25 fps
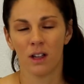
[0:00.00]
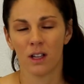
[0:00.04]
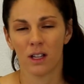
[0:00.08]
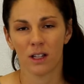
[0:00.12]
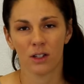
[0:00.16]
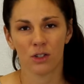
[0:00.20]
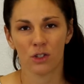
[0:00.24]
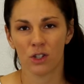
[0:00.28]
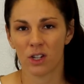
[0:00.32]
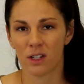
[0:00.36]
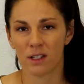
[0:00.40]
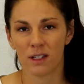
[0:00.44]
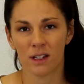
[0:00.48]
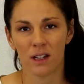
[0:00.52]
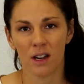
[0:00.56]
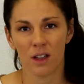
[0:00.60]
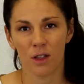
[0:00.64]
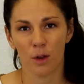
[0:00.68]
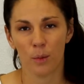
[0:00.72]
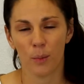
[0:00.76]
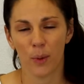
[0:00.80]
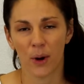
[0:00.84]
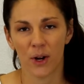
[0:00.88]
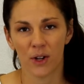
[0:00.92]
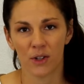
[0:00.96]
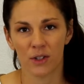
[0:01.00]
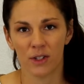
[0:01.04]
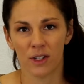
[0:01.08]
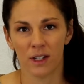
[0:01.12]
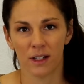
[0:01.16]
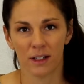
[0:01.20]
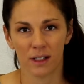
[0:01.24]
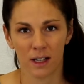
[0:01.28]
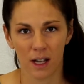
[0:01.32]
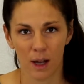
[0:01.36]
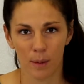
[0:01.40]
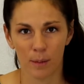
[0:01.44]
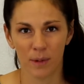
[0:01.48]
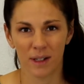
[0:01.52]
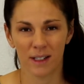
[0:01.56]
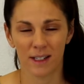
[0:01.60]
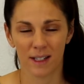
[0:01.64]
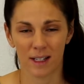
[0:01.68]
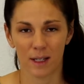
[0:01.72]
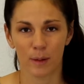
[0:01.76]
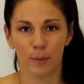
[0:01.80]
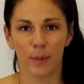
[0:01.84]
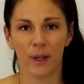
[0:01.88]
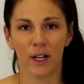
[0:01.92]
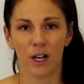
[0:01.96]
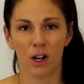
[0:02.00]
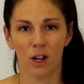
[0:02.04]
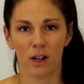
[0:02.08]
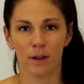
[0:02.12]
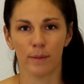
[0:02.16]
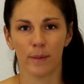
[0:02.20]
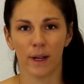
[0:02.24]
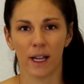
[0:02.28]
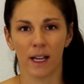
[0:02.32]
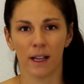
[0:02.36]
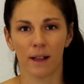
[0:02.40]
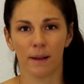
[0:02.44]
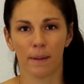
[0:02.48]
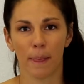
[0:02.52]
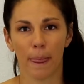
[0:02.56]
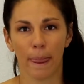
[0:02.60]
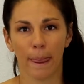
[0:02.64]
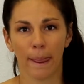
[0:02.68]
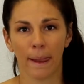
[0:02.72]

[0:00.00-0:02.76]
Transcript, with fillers: it's just another person coming to spit on me.